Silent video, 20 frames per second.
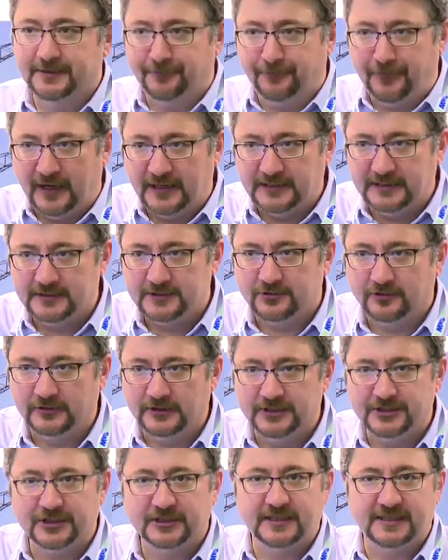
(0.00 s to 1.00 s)
final
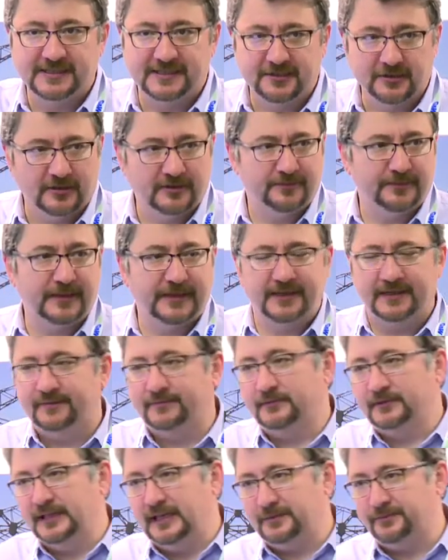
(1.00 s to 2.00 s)
solution is good.
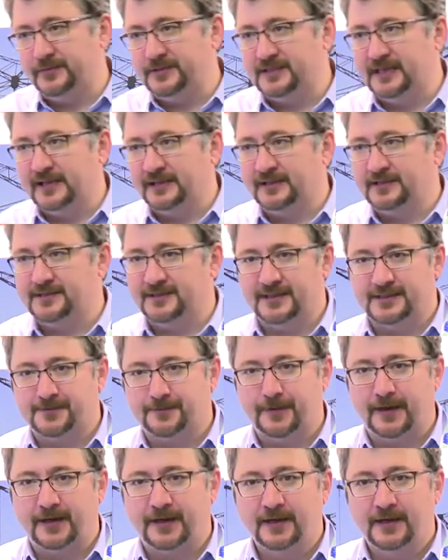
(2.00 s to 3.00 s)
Let me say this
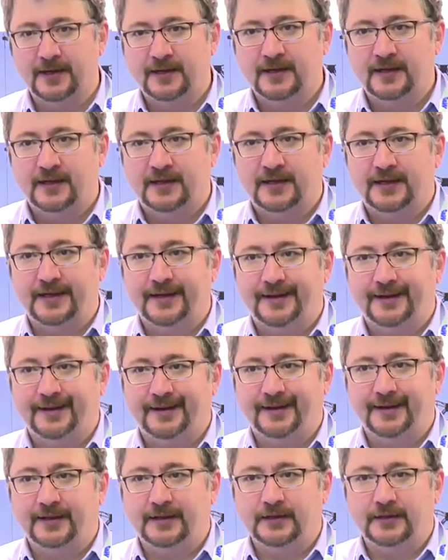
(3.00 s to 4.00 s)
way.
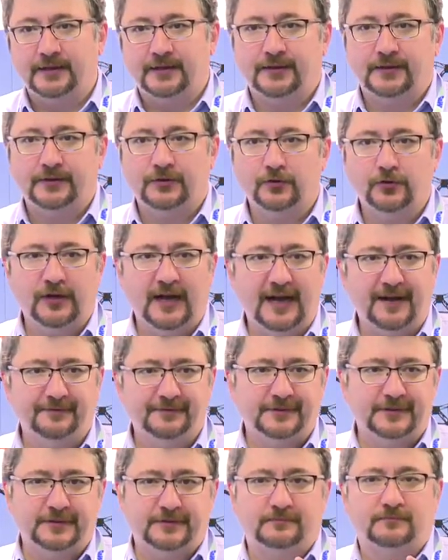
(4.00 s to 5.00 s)
You have
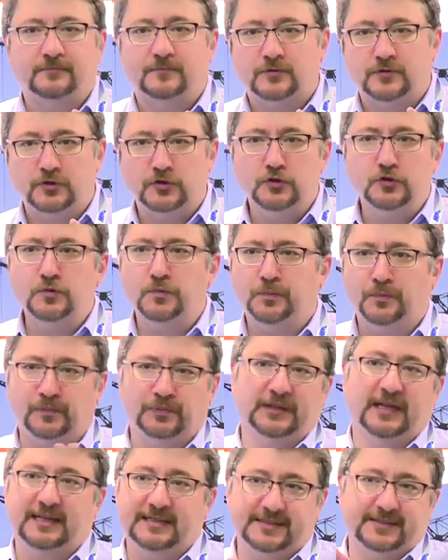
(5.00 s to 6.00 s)
2
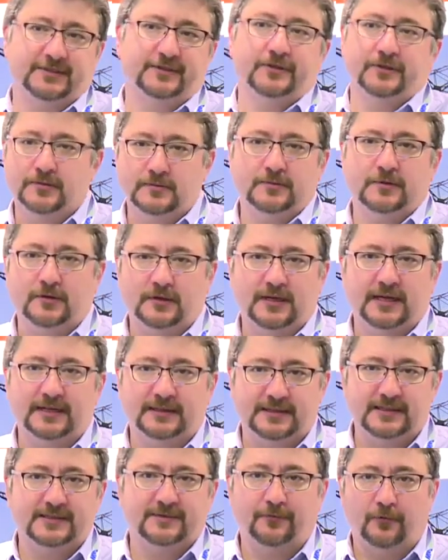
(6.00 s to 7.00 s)
plus 2, okay?
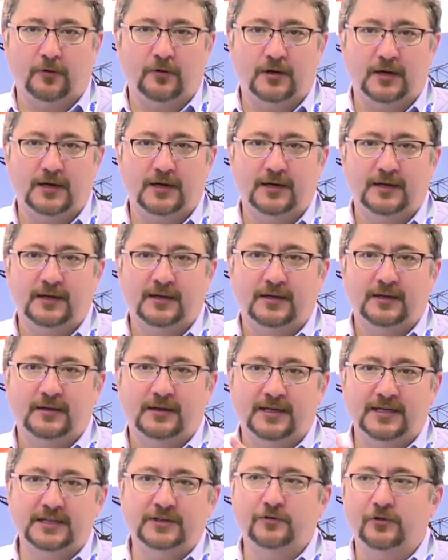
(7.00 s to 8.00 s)
It is 4.
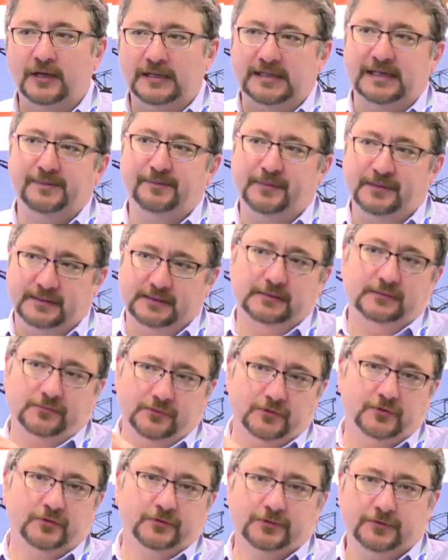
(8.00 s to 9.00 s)
In ULM,
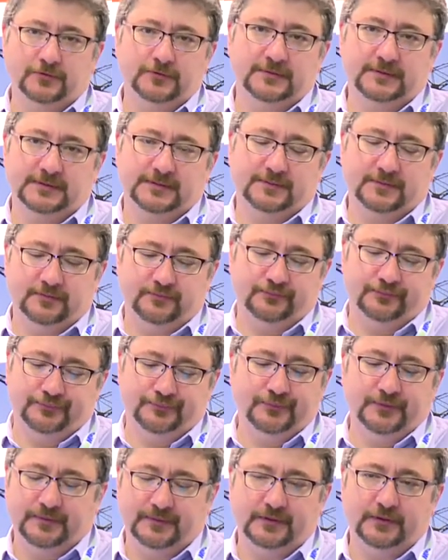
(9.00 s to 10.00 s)

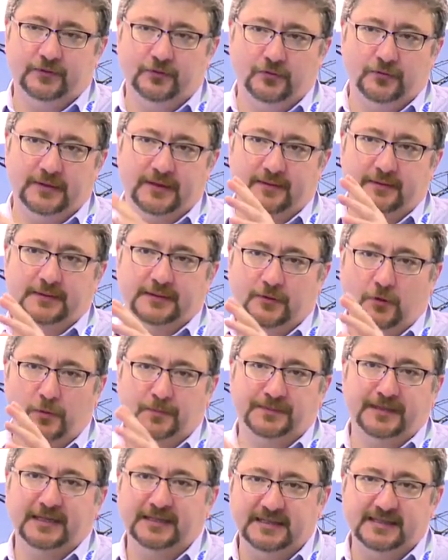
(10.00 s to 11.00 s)
you
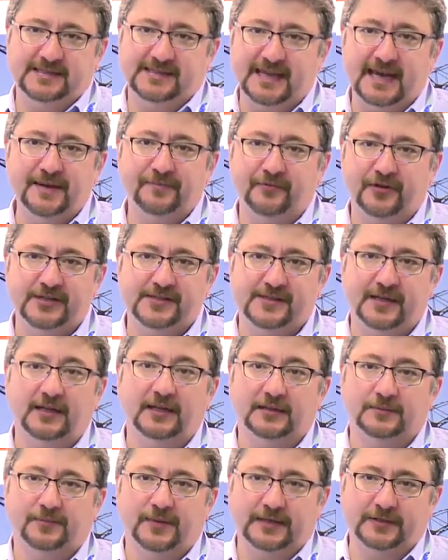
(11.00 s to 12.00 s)
obtain the same
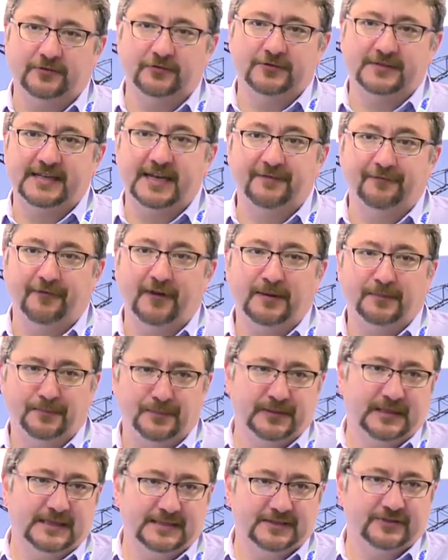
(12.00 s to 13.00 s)
result, but you say 1
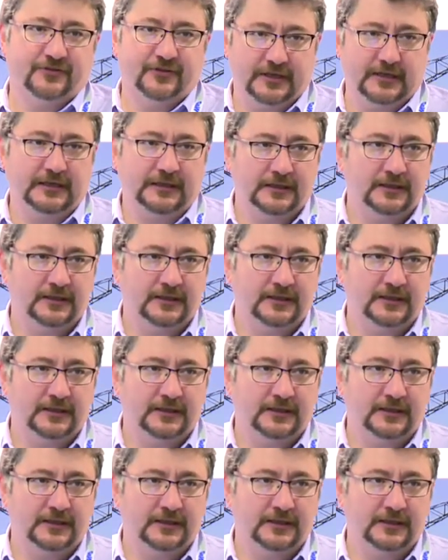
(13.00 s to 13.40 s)
plus 3.